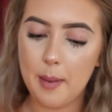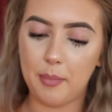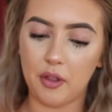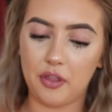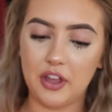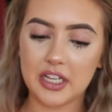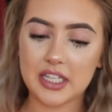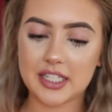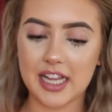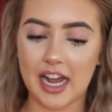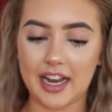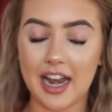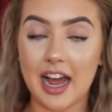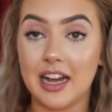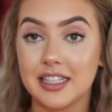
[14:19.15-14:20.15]
But this
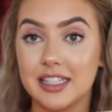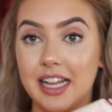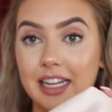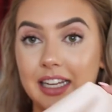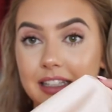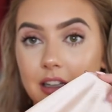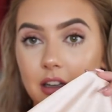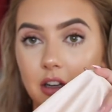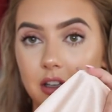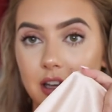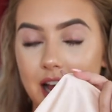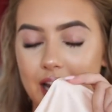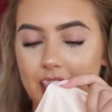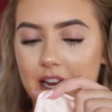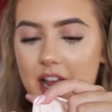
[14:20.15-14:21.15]
satin has like little
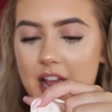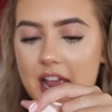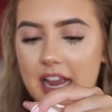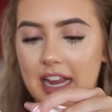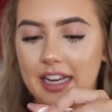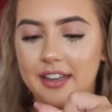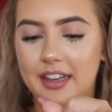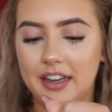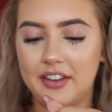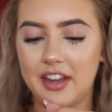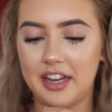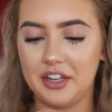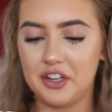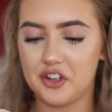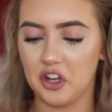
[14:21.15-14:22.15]
like
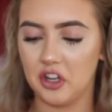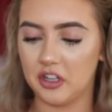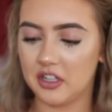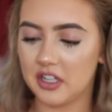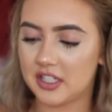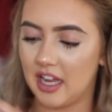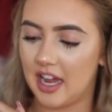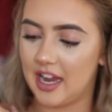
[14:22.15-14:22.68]
indentations,